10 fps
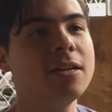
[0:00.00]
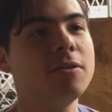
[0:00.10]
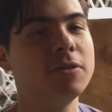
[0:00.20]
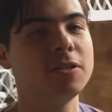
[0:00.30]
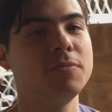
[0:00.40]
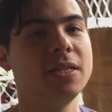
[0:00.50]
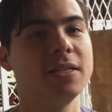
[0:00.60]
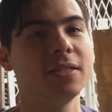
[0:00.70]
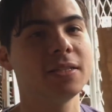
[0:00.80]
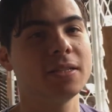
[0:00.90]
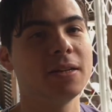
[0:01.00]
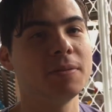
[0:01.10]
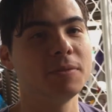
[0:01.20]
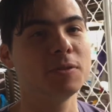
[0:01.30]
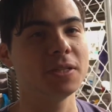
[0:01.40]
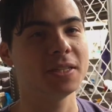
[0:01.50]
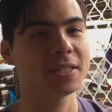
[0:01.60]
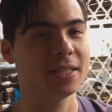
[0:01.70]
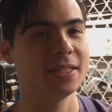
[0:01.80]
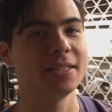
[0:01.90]
which means using the
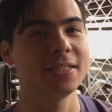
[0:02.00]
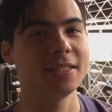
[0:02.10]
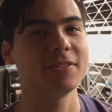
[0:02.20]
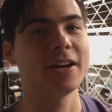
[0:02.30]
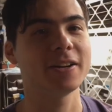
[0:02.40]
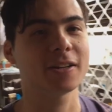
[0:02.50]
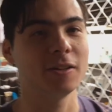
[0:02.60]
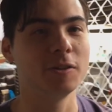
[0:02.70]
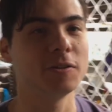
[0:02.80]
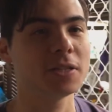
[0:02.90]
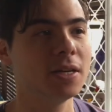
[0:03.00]
sun to dry your clothes.